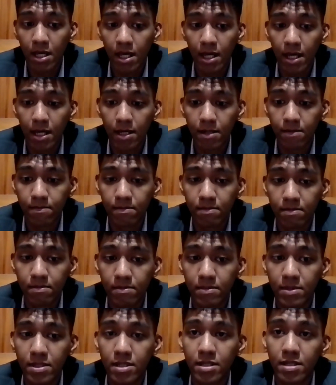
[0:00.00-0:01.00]

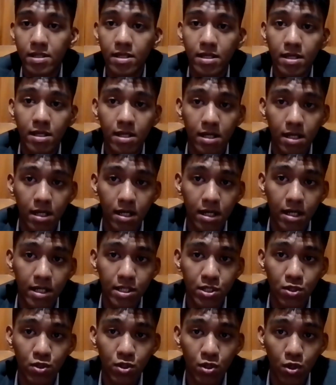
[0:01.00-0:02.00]
and
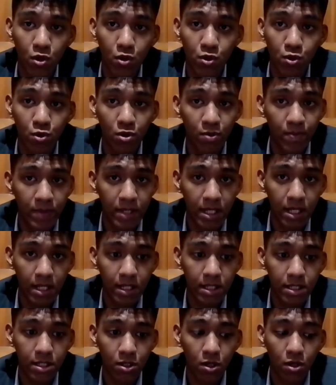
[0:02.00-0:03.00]
as you know,
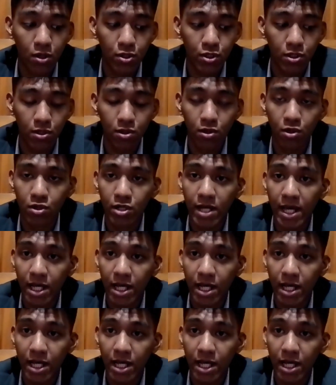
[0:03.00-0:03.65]
Europeans also were an